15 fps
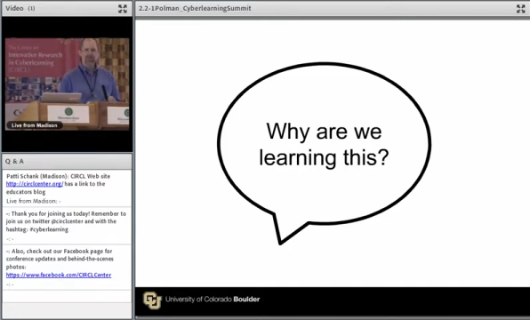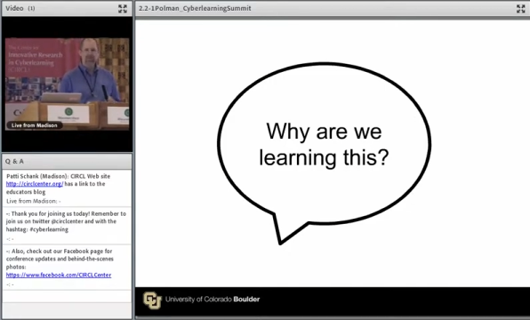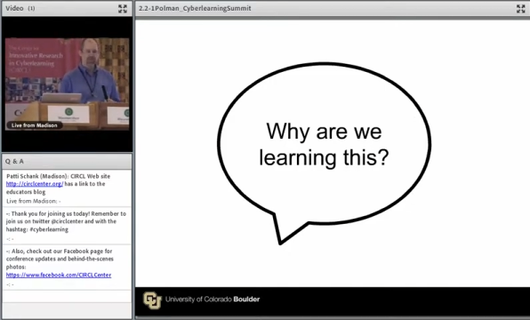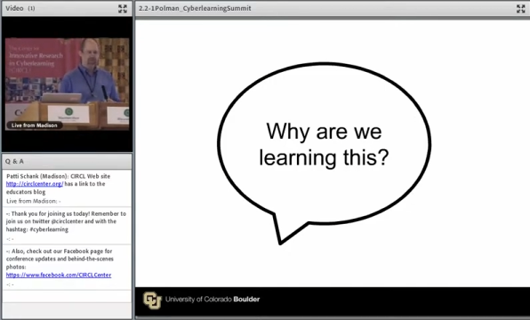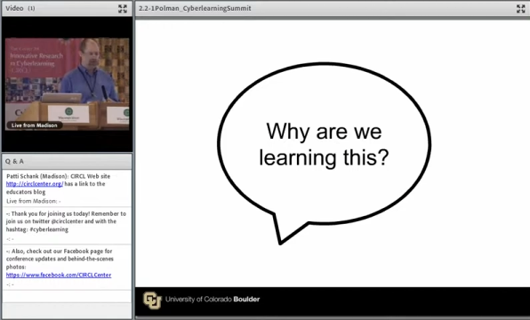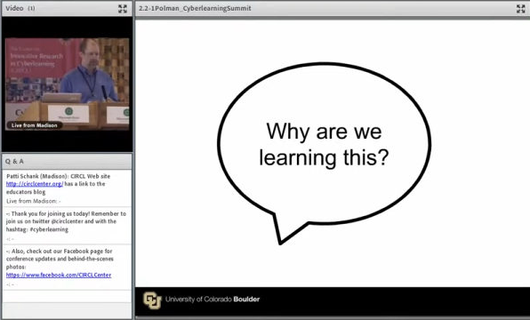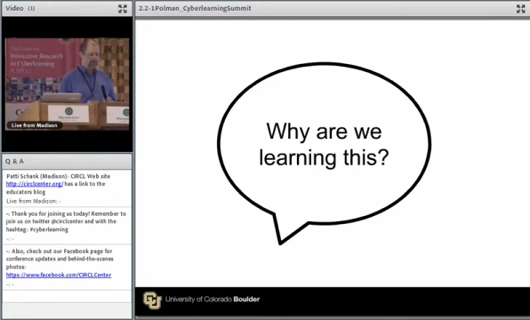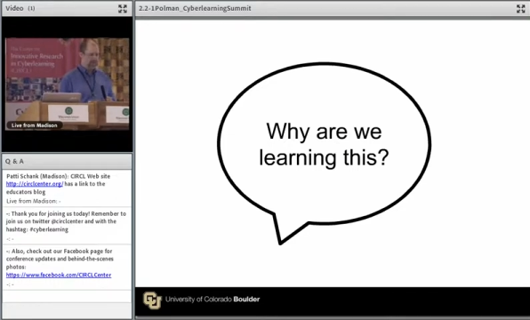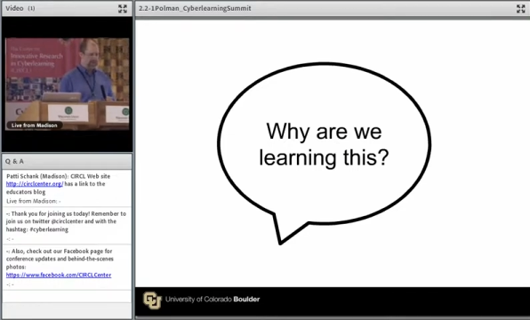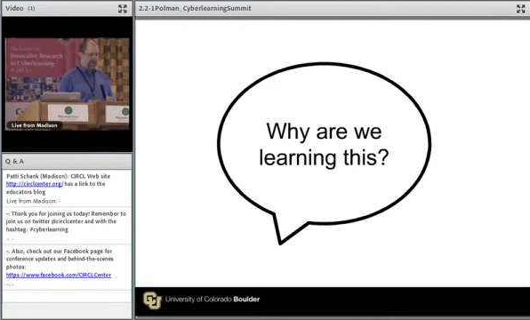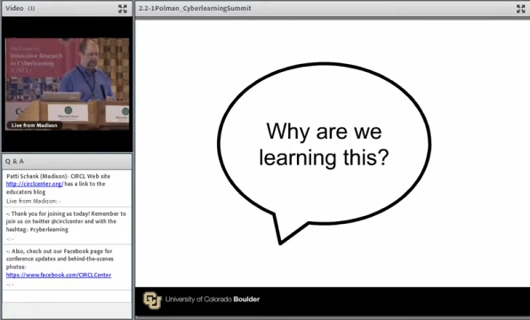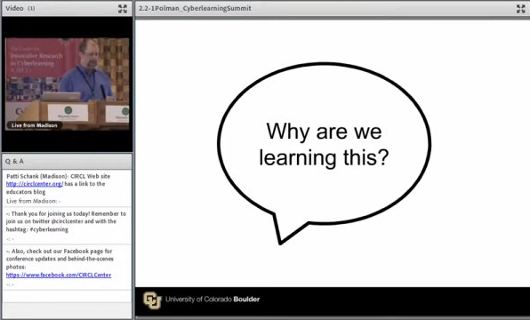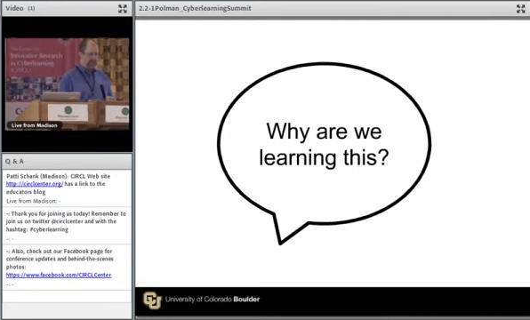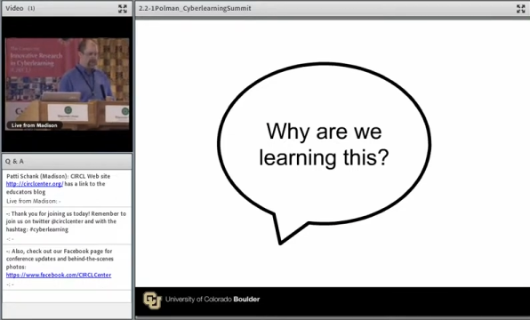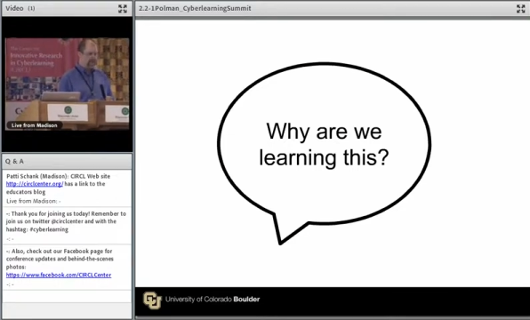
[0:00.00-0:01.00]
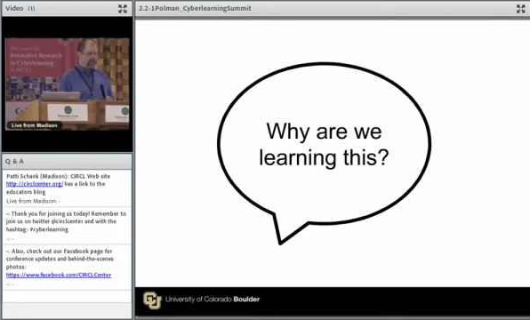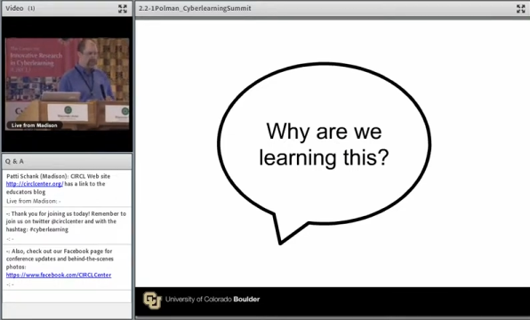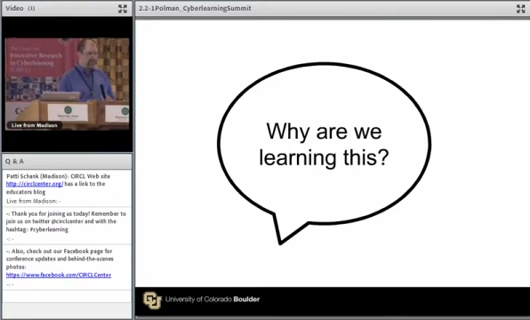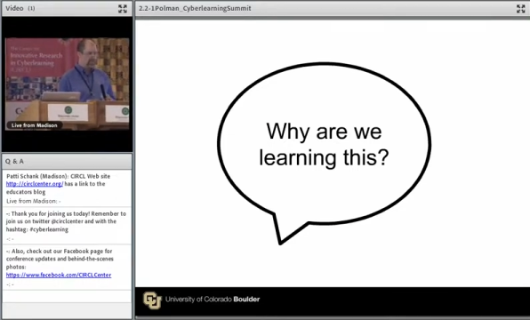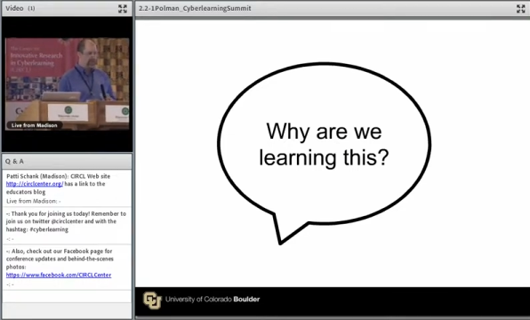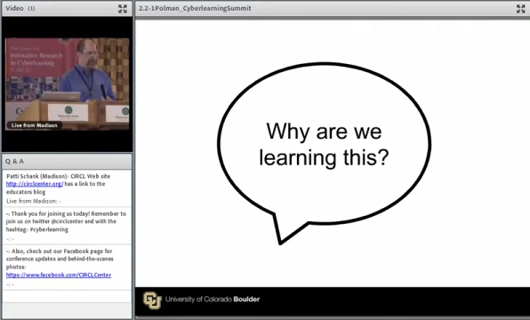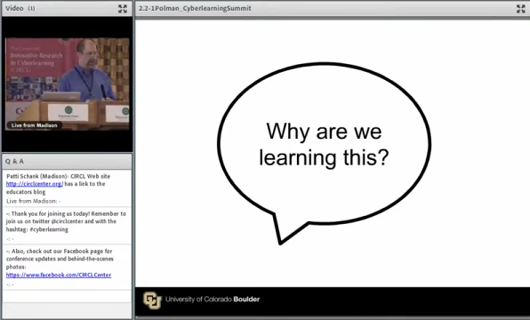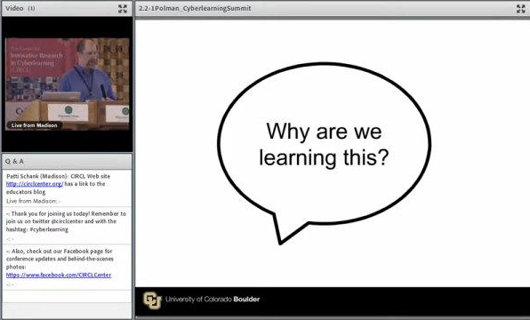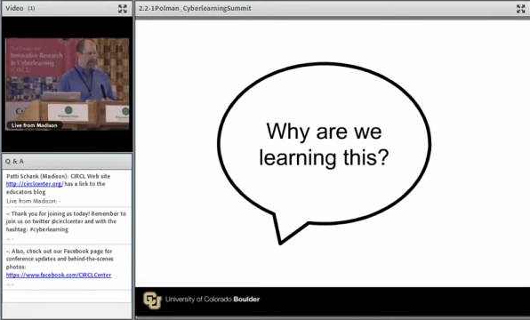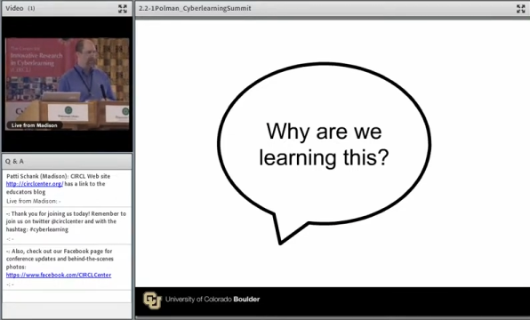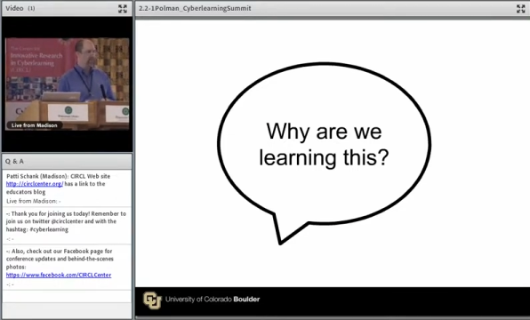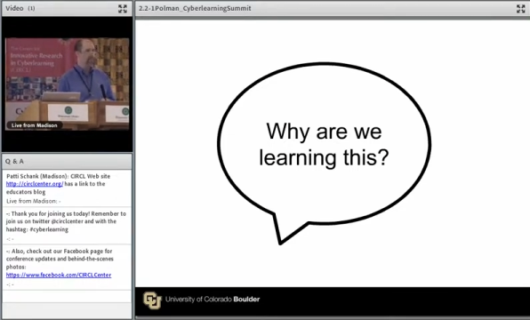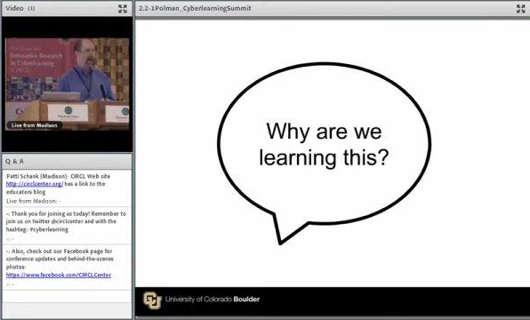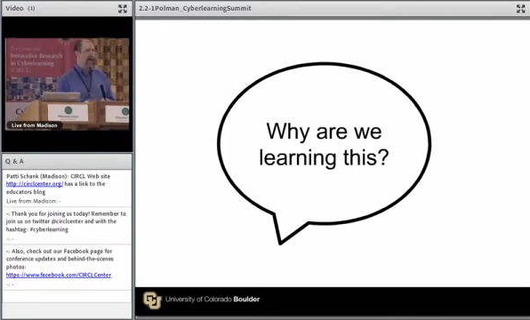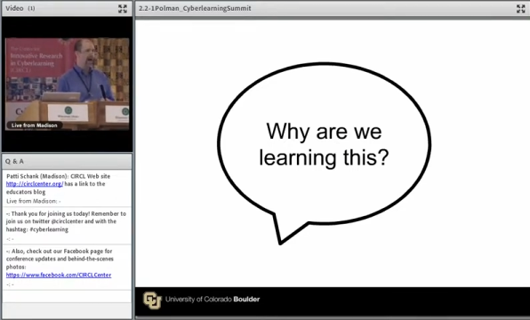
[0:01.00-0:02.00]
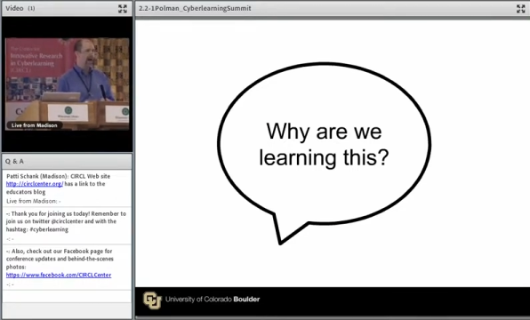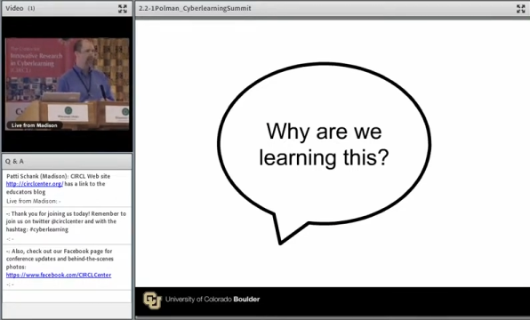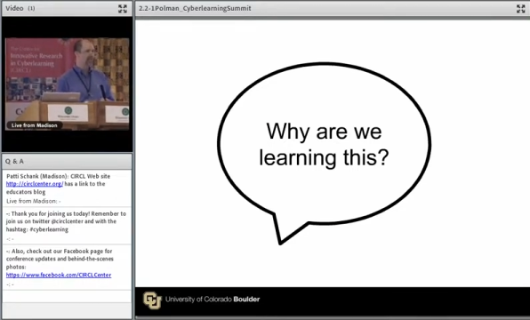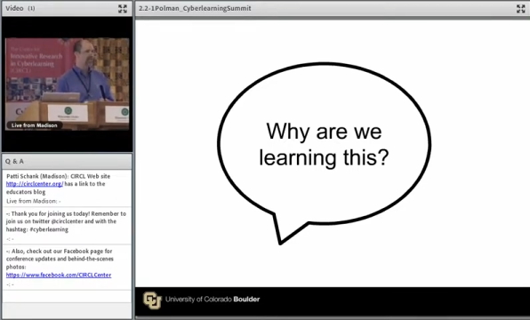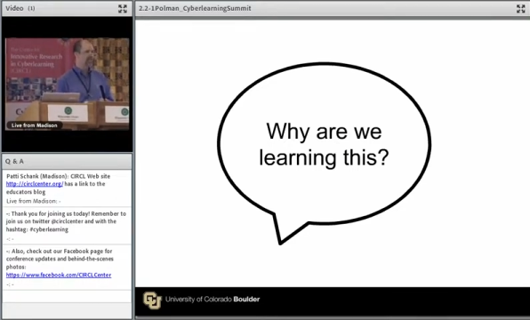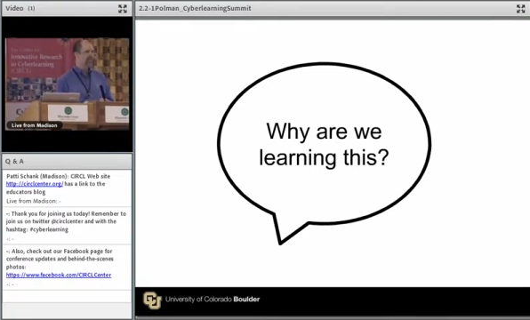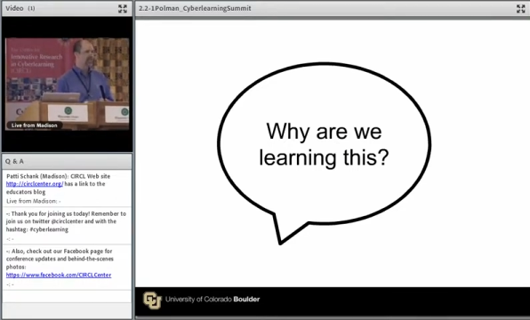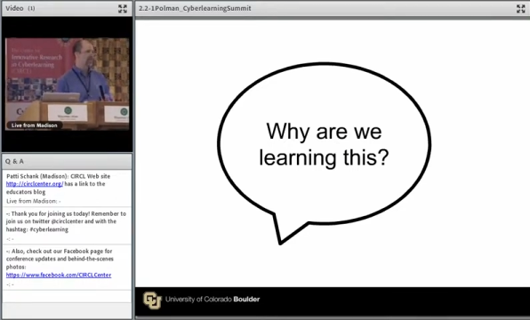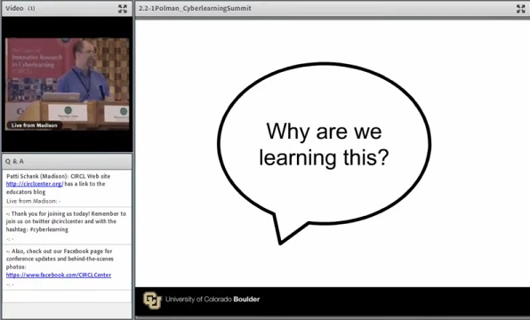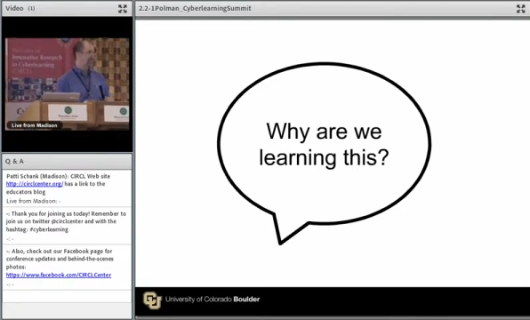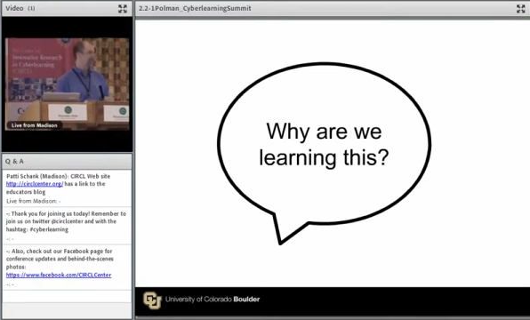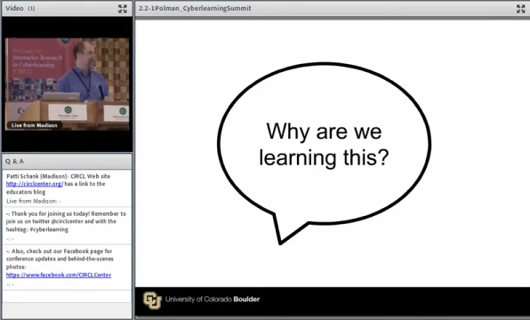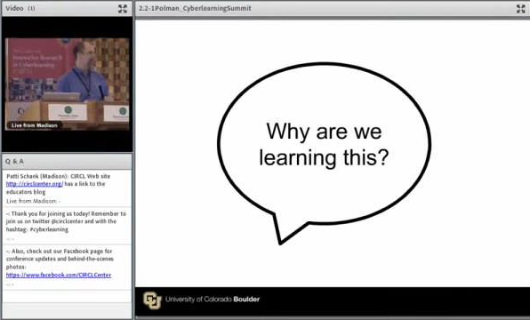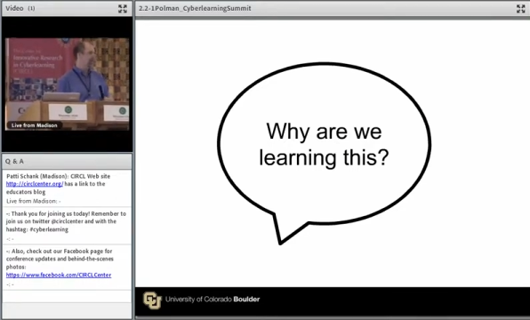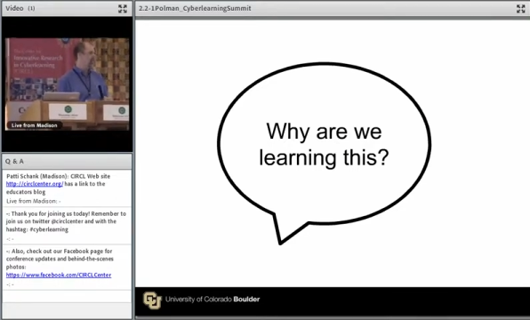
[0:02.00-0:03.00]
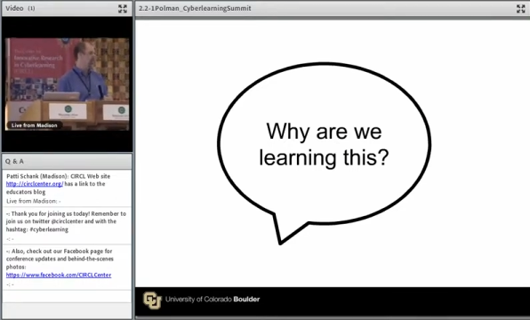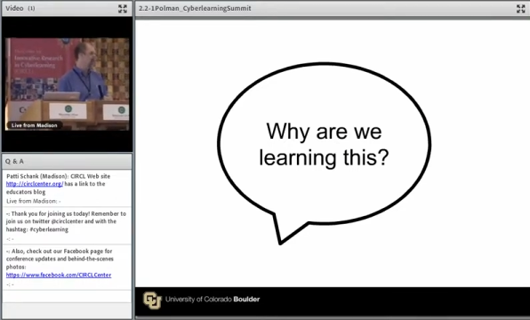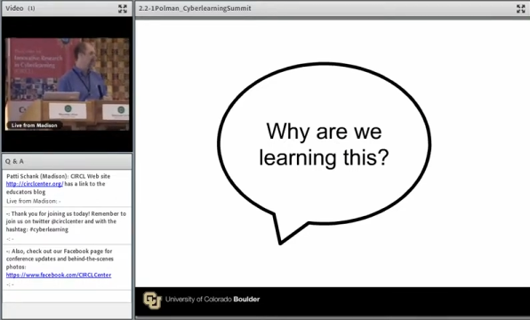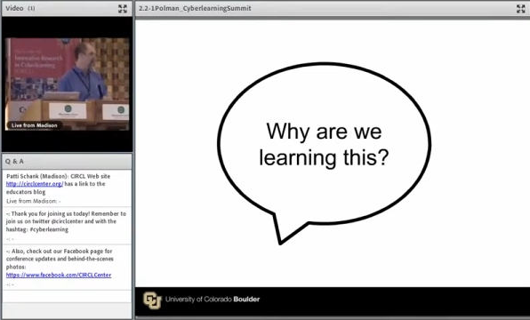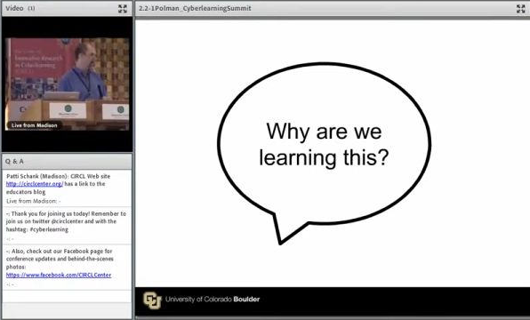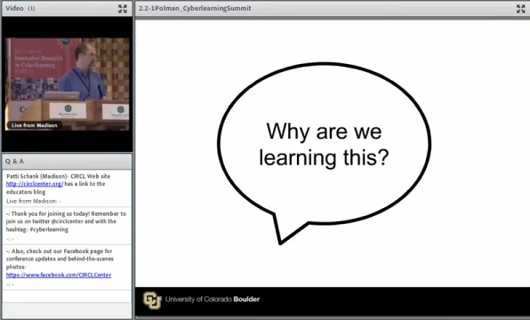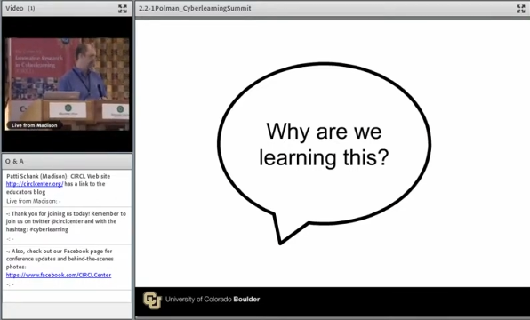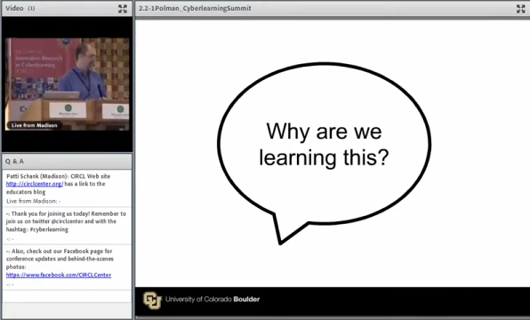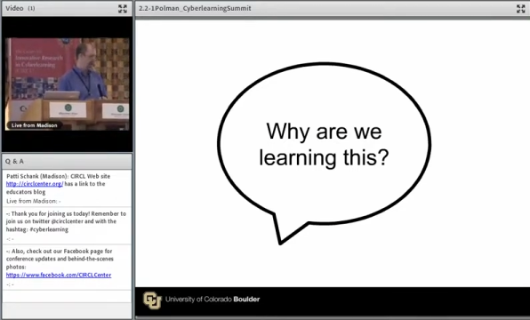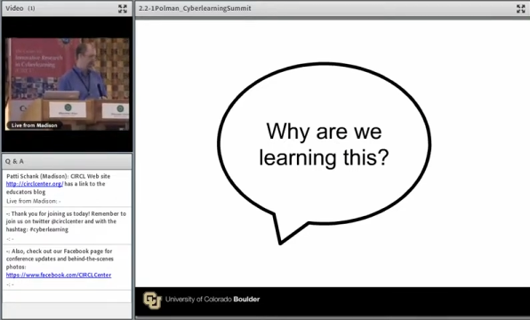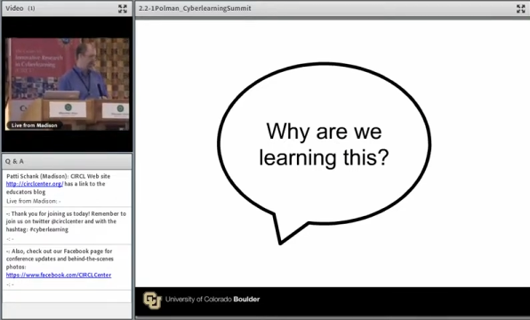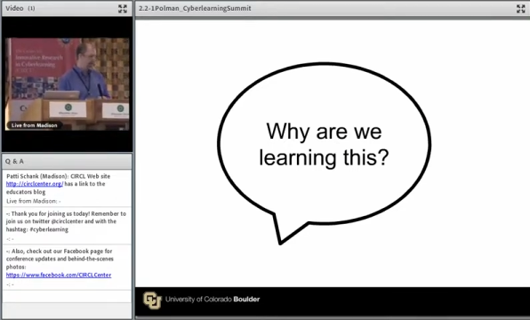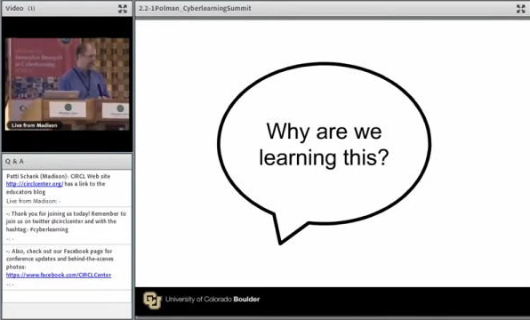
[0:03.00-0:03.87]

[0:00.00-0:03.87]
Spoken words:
(no speaker visible)